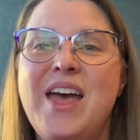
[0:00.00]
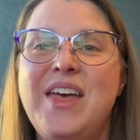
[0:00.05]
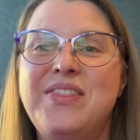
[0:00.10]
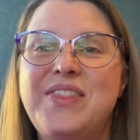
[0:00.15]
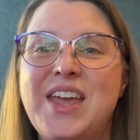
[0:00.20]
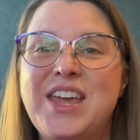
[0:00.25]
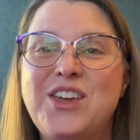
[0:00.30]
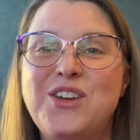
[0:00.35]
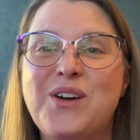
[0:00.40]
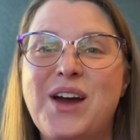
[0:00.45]

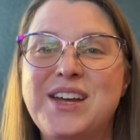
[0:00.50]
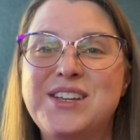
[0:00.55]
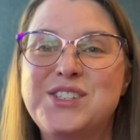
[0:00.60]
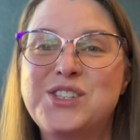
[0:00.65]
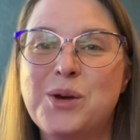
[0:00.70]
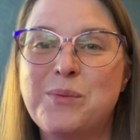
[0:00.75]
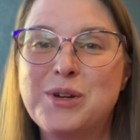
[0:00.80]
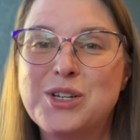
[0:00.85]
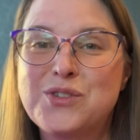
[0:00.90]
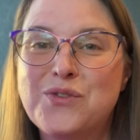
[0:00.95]
Thank you guys
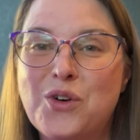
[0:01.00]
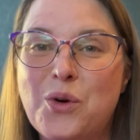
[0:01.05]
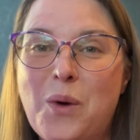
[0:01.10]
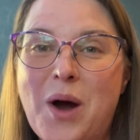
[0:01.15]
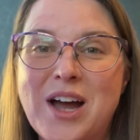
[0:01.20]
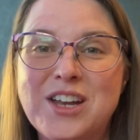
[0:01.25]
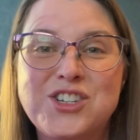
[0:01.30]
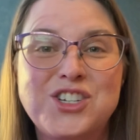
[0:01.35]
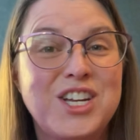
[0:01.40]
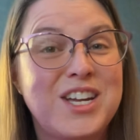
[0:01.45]
so much for
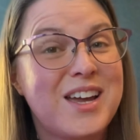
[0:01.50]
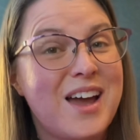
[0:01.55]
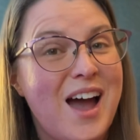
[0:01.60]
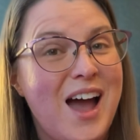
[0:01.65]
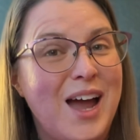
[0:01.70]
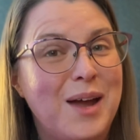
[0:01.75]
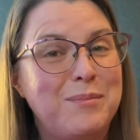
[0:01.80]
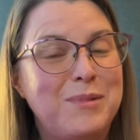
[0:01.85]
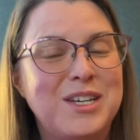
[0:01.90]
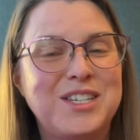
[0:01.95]
watching.
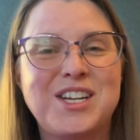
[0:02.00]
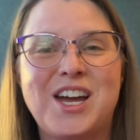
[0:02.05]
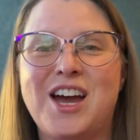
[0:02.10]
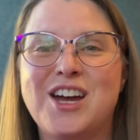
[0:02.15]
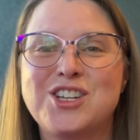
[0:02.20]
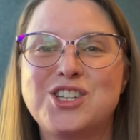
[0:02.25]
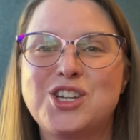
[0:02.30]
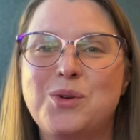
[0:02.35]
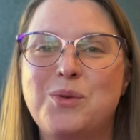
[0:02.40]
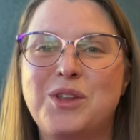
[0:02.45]
I'm
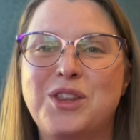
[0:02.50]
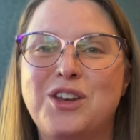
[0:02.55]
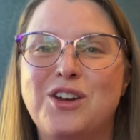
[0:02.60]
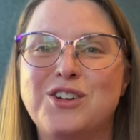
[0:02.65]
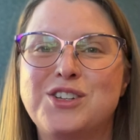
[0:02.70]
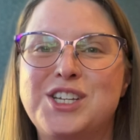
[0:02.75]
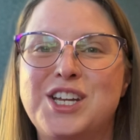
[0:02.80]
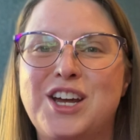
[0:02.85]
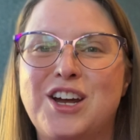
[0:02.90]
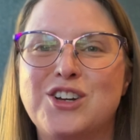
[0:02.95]
Natasha with
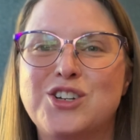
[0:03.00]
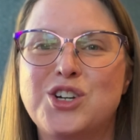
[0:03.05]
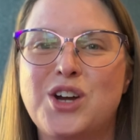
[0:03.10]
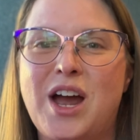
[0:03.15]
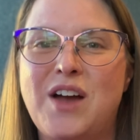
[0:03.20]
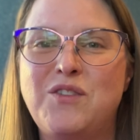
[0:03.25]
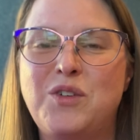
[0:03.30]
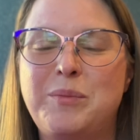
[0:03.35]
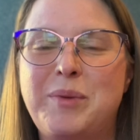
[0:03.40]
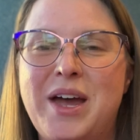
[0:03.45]
Nursing Our
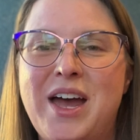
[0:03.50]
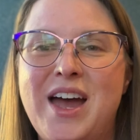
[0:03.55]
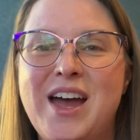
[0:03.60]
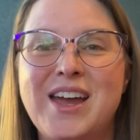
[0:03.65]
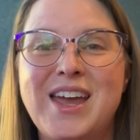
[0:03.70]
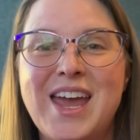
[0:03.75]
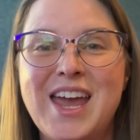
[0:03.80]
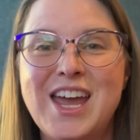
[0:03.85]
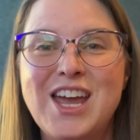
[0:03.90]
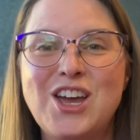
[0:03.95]
Travel
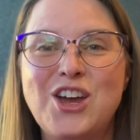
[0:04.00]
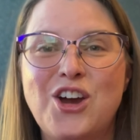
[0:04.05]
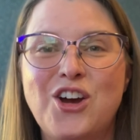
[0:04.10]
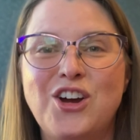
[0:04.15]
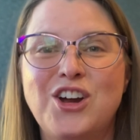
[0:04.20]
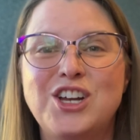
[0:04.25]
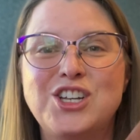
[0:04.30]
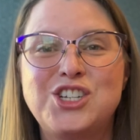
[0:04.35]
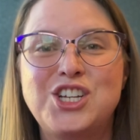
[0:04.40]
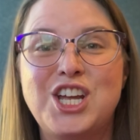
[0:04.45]
Bug,
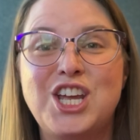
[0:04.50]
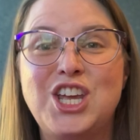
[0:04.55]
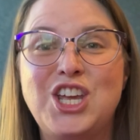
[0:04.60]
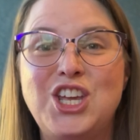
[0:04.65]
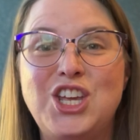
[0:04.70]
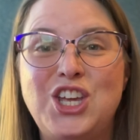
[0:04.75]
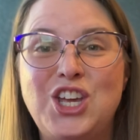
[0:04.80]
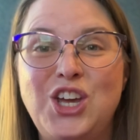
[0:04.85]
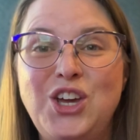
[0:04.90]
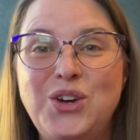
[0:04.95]
encouraging
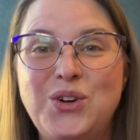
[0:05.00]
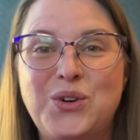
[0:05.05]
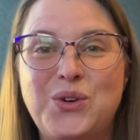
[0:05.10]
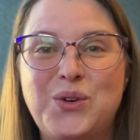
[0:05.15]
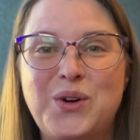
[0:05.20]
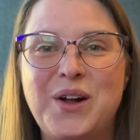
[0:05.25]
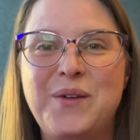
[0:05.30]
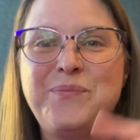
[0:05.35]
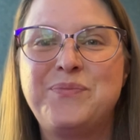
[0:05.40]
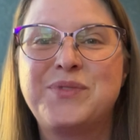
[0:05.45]

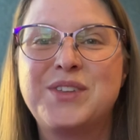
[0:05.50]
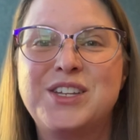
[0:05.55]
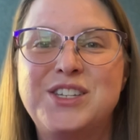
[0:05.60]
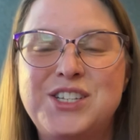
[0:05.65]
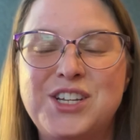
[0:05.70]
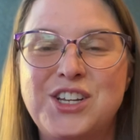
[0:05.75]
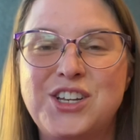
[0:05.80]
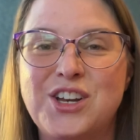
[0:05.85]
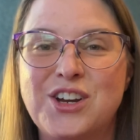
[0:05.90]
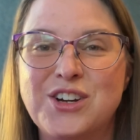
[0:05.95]
you
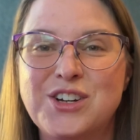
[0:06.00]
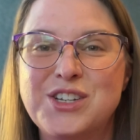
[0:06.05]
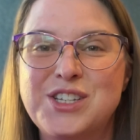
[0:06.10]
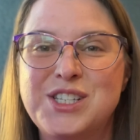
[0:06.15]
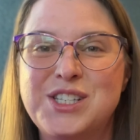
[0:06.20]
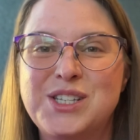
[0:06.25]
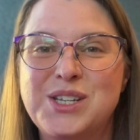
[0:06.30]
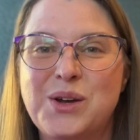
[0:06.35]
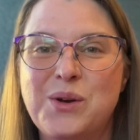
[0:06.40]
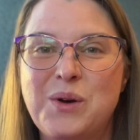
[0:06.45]
to nurse
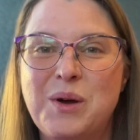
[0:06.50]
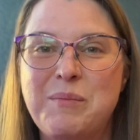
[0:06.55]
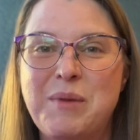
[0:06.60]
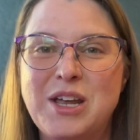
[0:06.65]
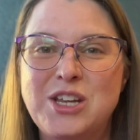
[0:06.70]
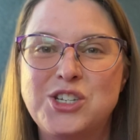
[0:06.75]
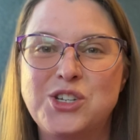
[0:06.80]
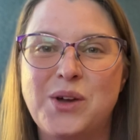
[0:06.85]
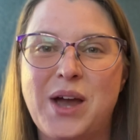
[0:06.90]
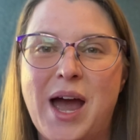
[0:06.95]
what
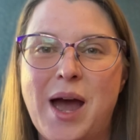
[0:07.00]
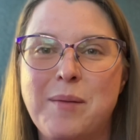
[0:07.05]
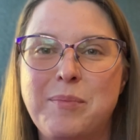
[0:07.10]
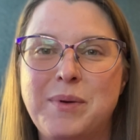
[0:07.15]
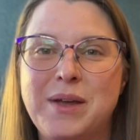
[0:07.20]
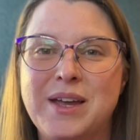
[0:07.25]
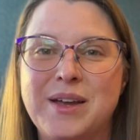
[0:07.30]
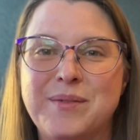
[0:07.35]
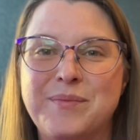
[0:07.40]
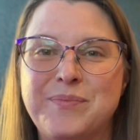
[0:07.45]
makes you
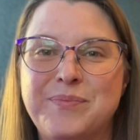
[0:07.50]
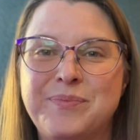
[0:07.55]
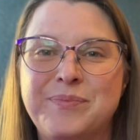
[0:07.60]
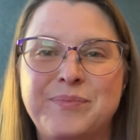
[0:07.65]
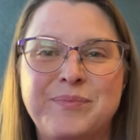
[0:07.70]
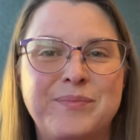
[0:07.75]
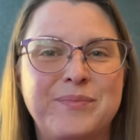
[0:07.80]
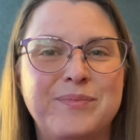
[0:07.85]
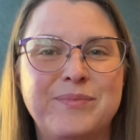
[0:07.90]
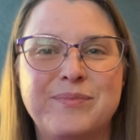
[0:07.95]
happy.
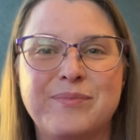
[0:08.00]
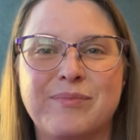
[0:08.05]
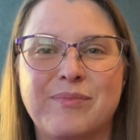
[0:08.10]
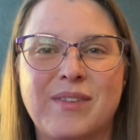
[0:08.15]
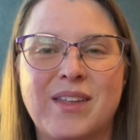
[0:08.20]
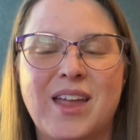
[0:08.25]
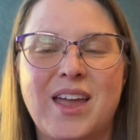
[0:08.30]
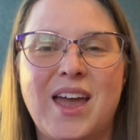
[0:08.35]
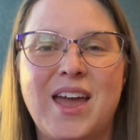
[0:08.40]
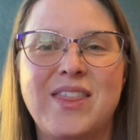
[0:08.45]

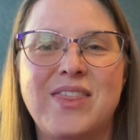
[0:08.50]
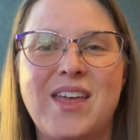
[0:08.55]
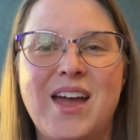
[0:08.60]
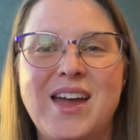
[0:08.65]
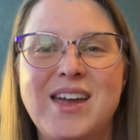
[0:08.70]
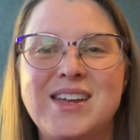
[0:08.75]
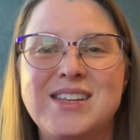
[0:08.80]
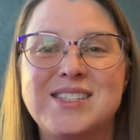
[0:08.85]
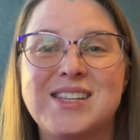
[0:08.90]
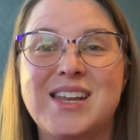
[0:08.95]
And
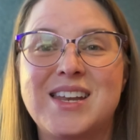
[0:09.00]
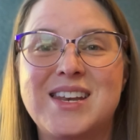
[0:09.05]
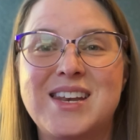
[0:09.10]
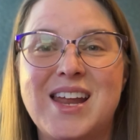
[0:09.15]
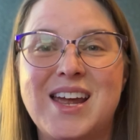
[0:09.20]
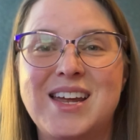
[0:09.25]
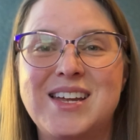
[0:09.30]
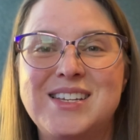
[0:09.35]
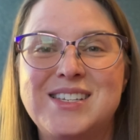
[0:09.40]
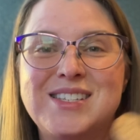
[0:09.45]
that is a
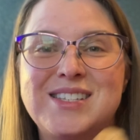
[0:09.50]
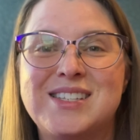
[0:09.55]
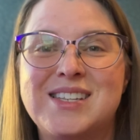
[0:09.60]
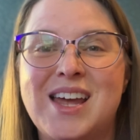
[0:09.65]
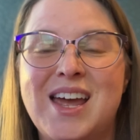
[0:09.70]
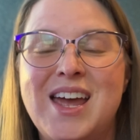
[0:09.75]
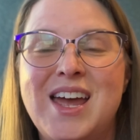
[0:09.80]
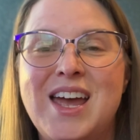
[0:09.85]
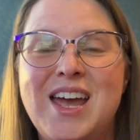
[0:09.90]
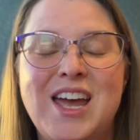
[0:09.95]
nice,
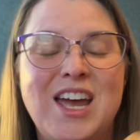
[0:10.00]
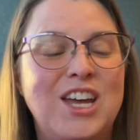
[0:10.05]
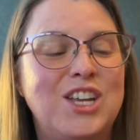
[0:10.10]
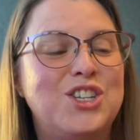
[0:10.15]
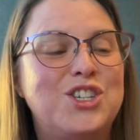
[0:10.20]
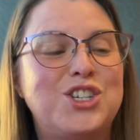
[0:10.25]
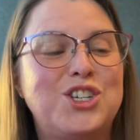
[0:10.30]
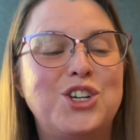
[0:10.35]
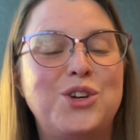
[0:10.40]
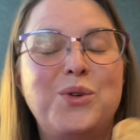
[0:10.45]

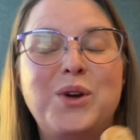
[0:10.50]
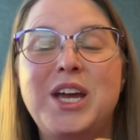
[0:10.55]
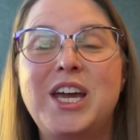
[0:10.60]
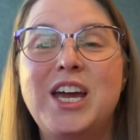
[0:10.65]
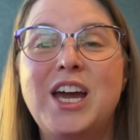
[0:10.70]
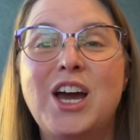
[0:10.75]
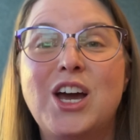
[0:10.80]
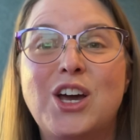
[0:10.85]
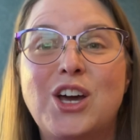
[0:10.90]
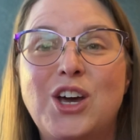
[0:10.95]
chewy,
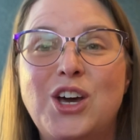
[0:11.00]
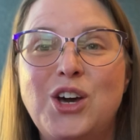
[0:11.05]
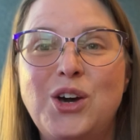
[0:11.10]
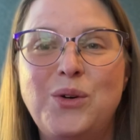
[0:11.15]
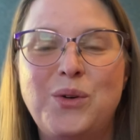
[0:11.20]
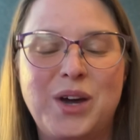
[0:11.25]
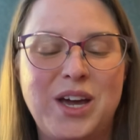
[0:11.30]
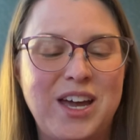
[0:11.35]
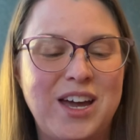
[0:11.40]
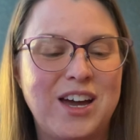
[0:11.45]

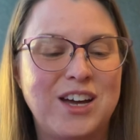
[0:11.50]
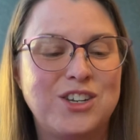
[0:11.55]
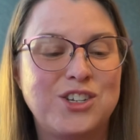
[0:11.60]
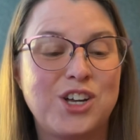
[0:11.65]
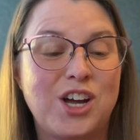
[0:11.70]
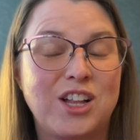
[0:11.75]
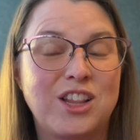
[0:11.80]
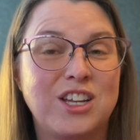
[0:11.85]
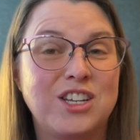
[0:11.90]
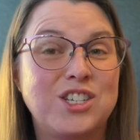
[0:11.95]
gooey
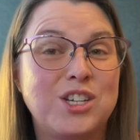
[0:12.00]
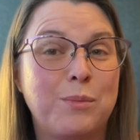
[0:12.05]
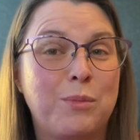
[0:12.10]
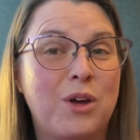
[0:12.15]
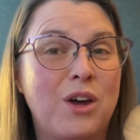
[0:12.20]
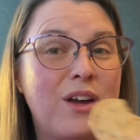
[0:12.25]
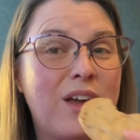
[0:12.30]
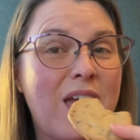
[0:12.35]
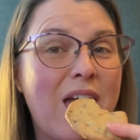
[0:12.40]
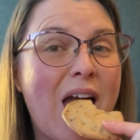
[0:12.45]
chocolate chip
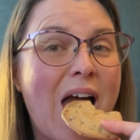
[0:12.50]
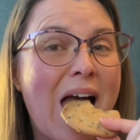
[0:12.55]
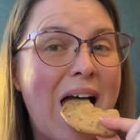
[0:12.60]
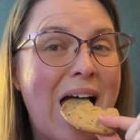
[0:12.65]
cookie.